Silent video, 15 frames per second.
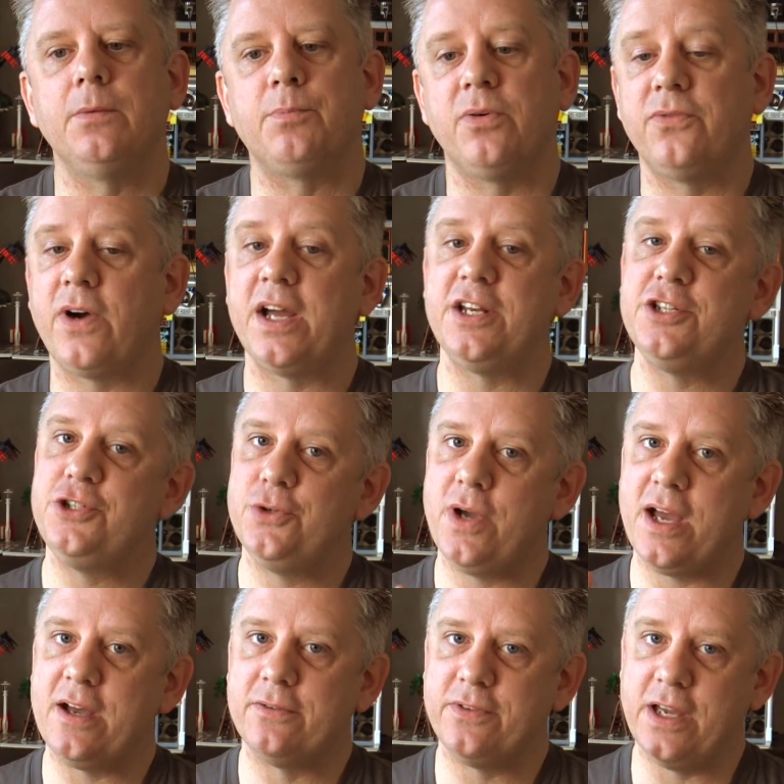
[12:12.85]
provided you
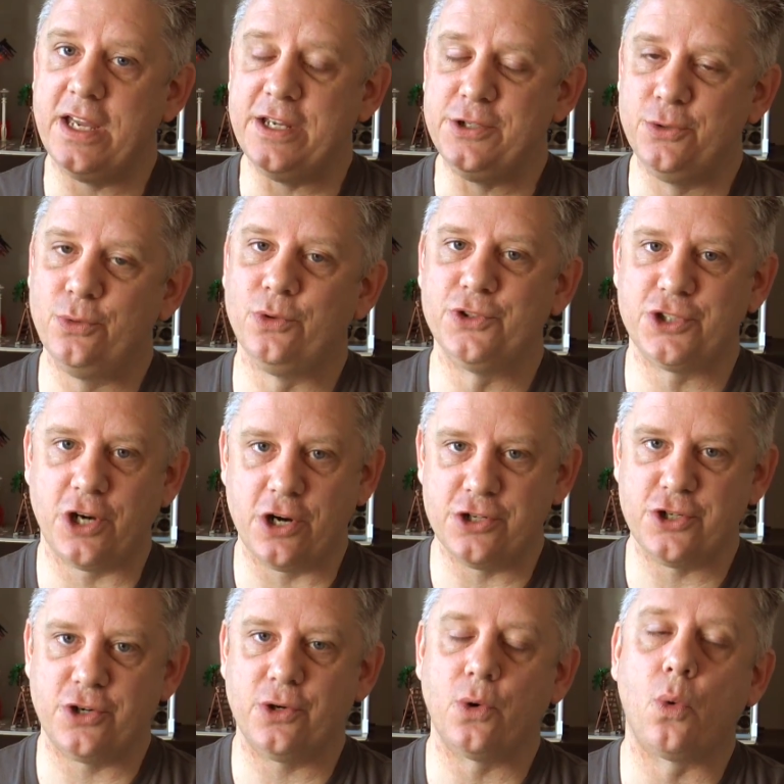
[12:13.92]
have a dual
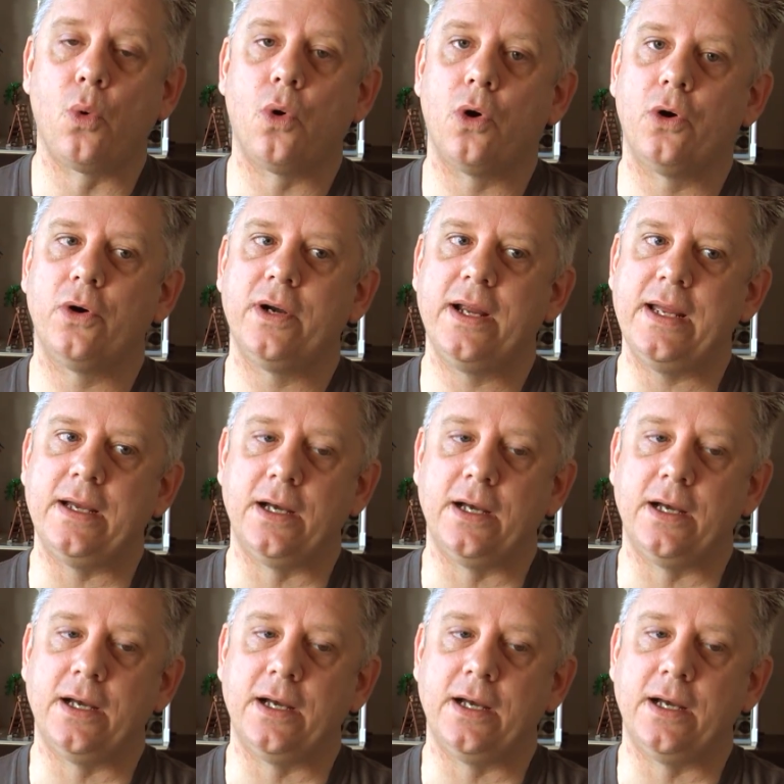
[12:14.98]
charger or